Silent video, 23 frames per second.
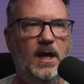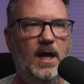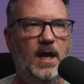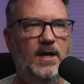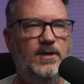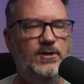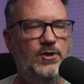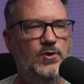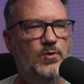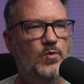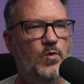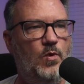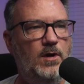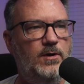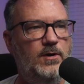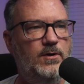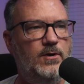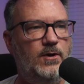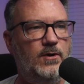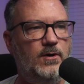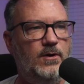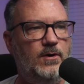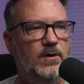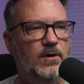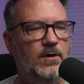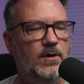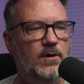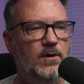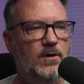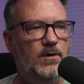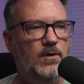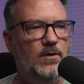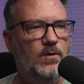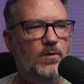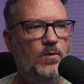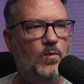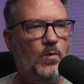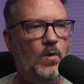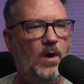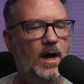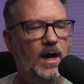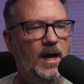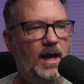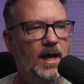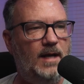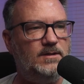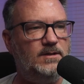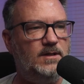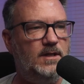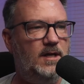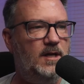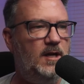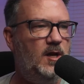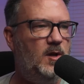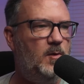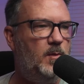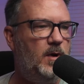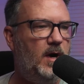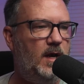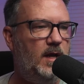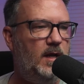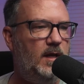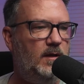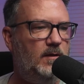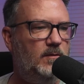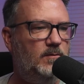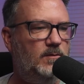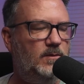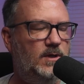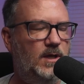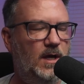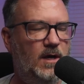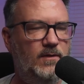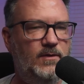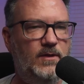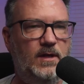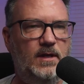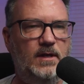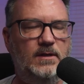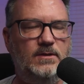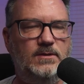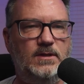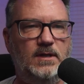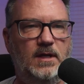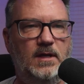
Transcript: and you wonder, why hasn't anybody done this?